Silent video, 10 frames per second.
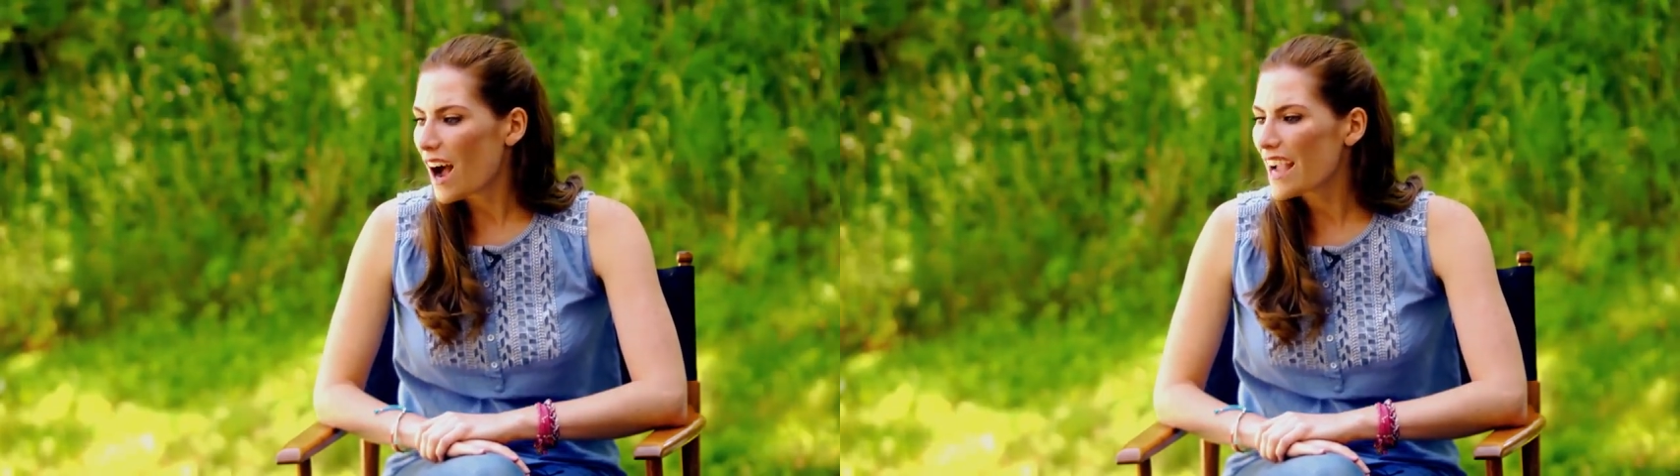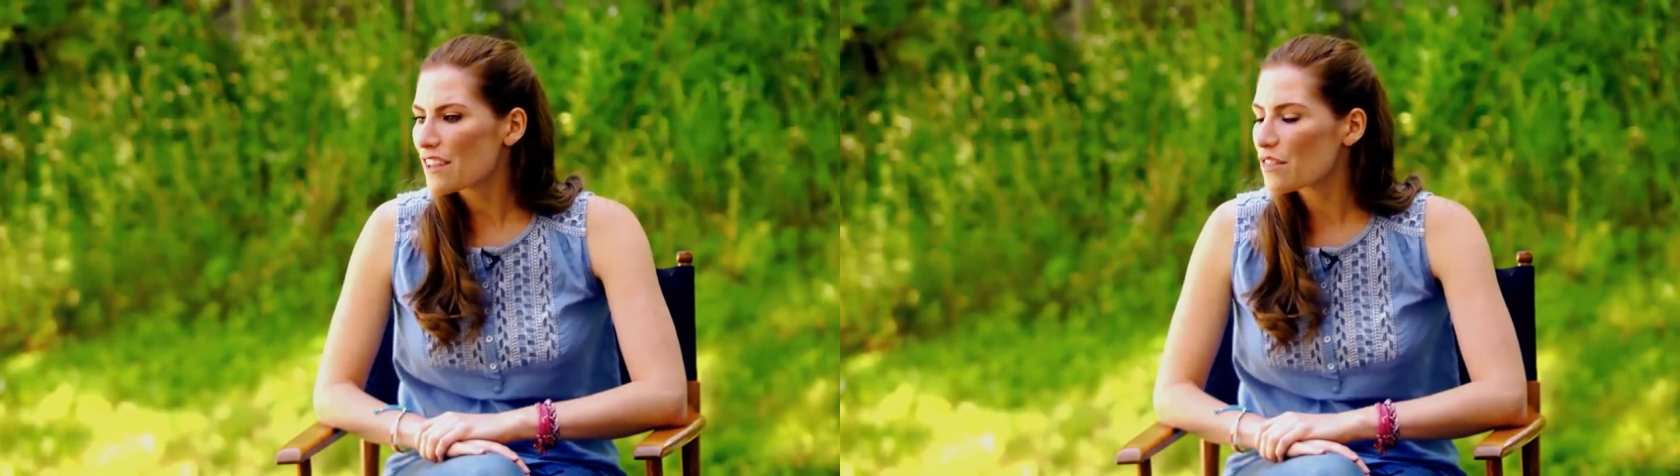
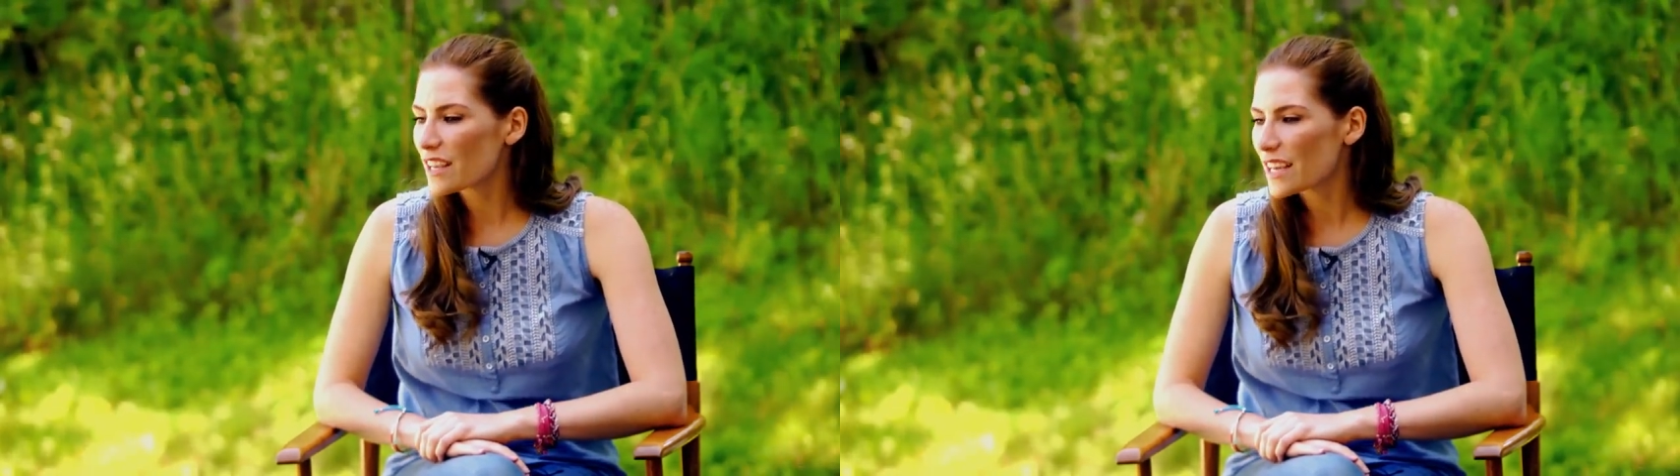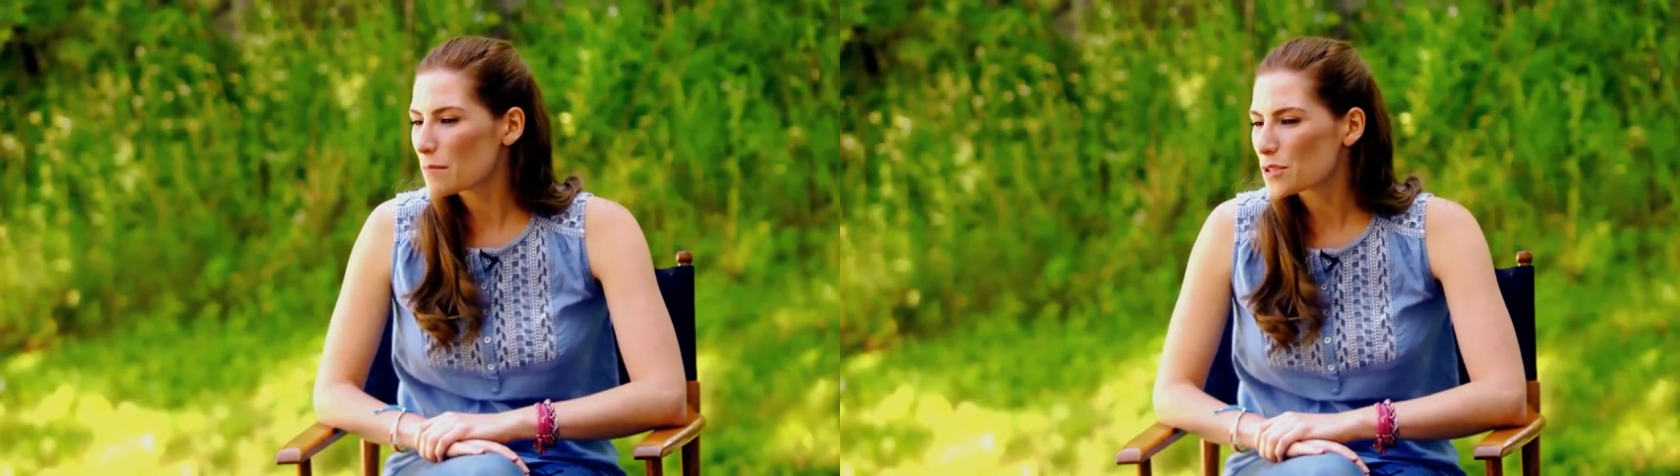I
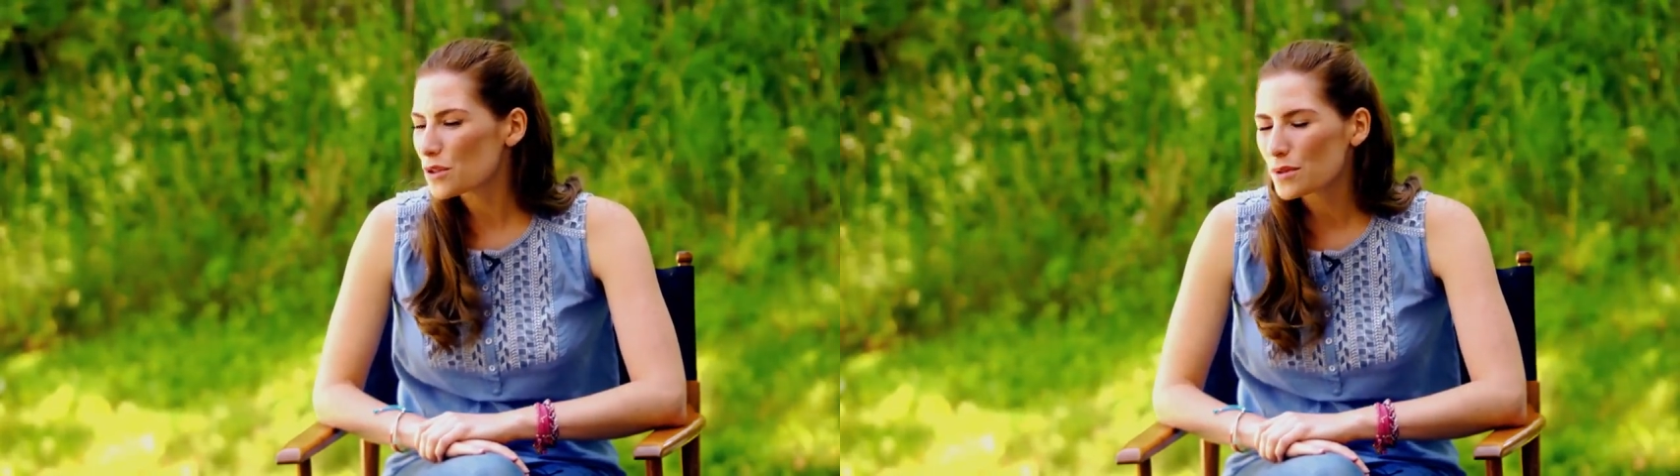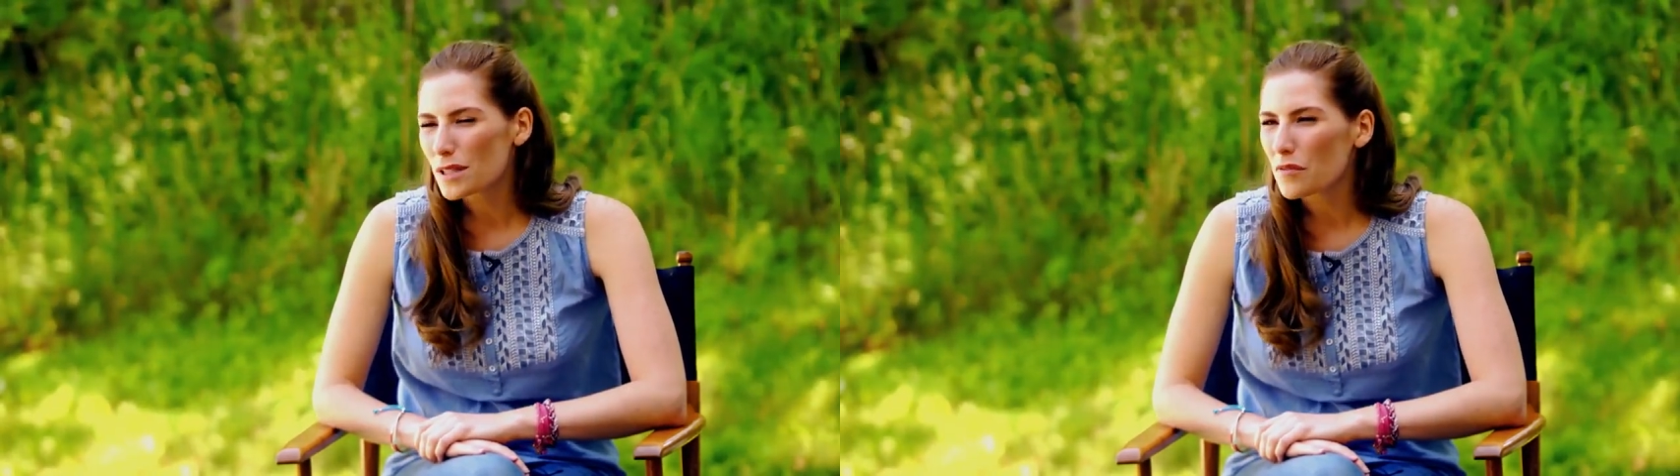think I'm
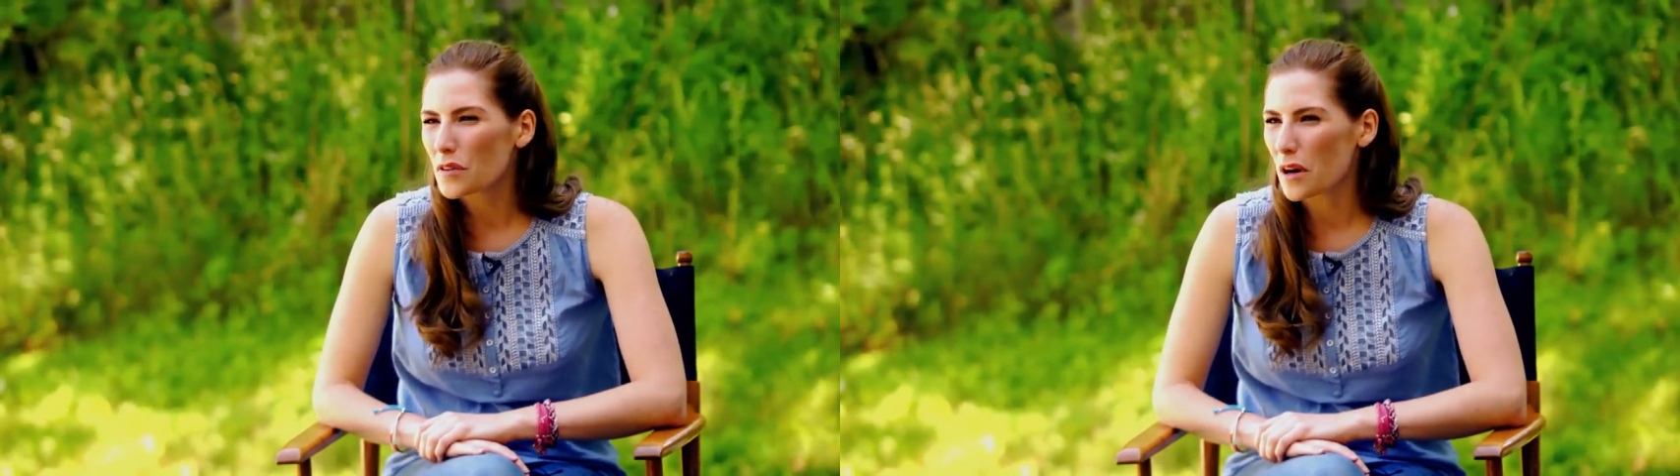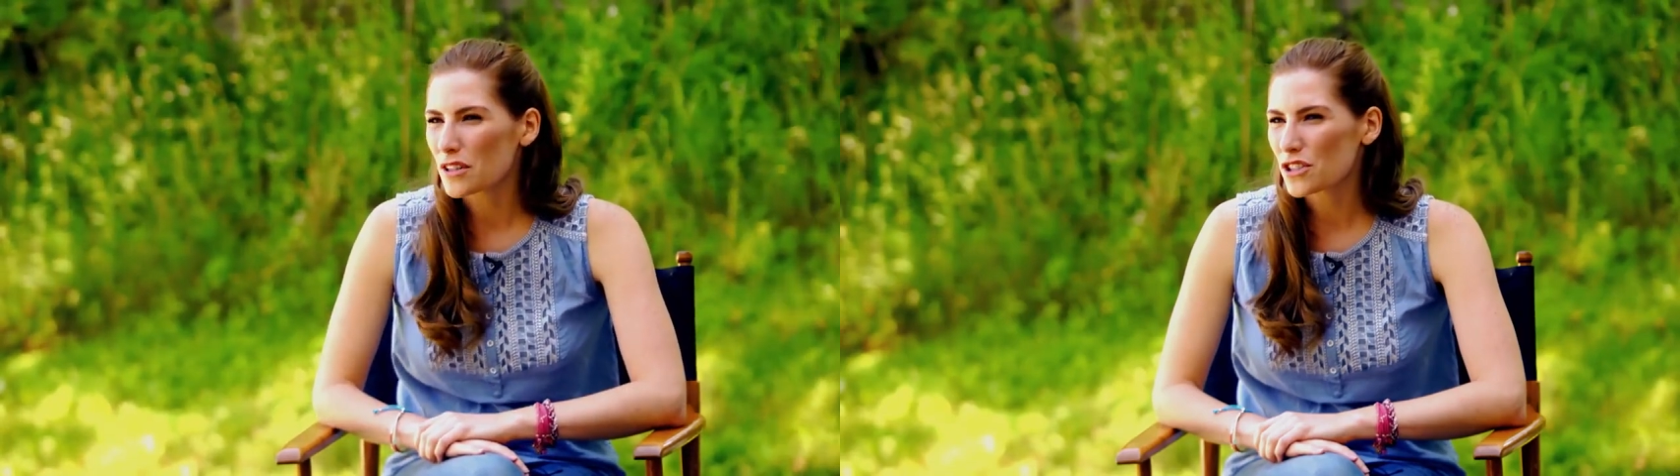too
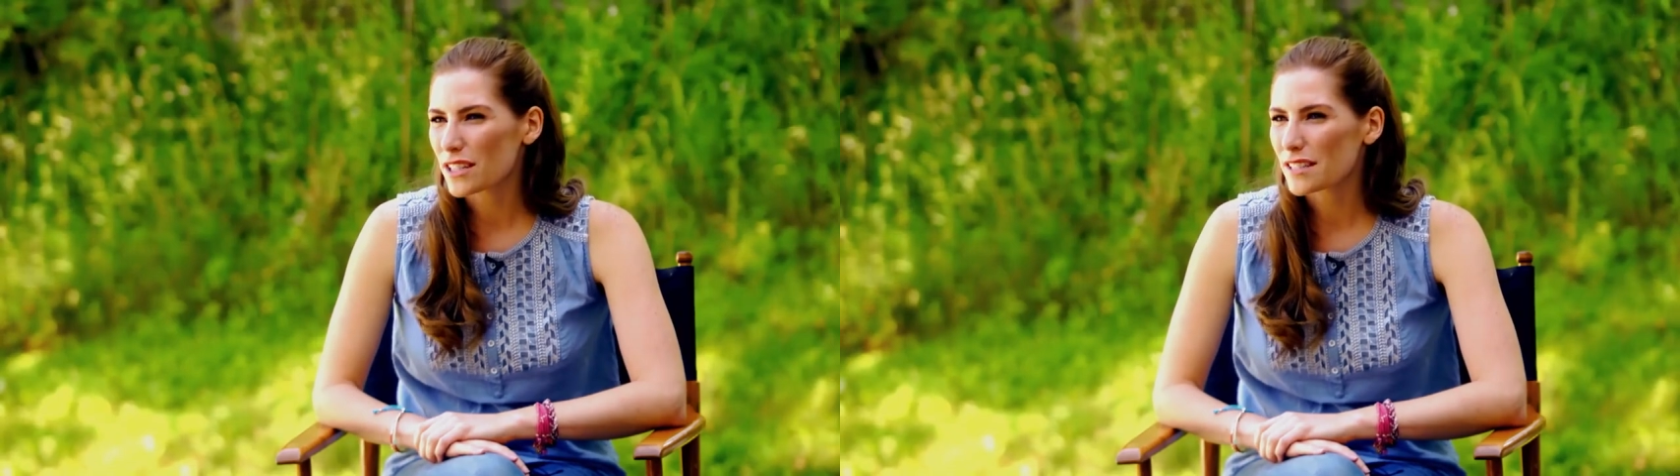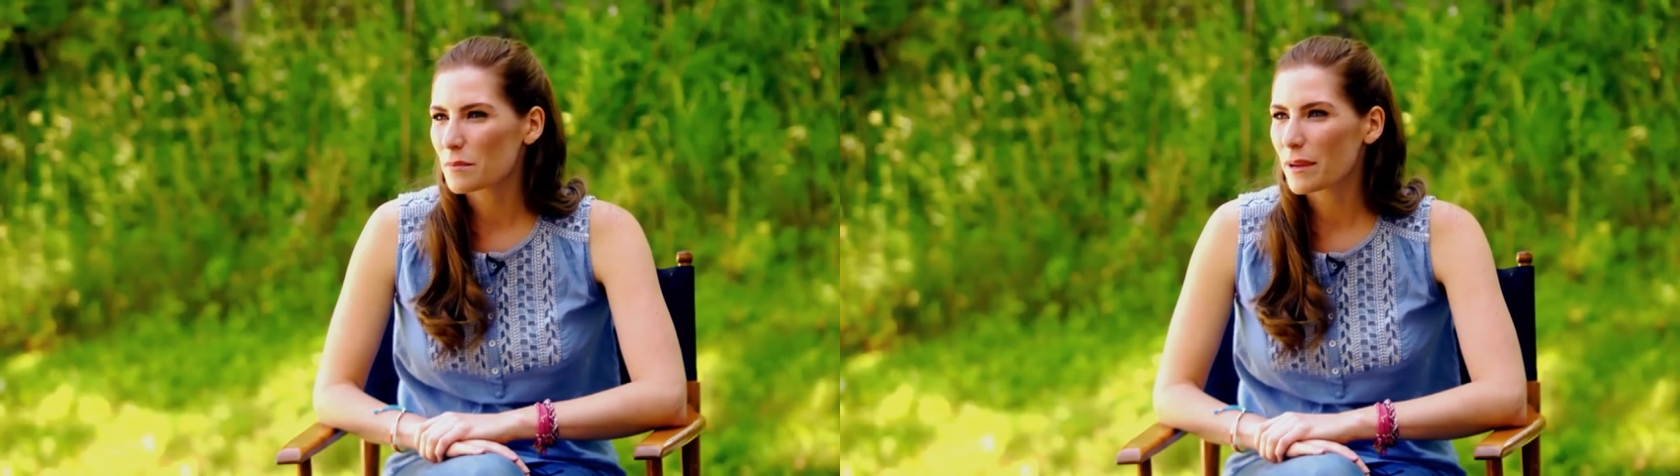self-conscious to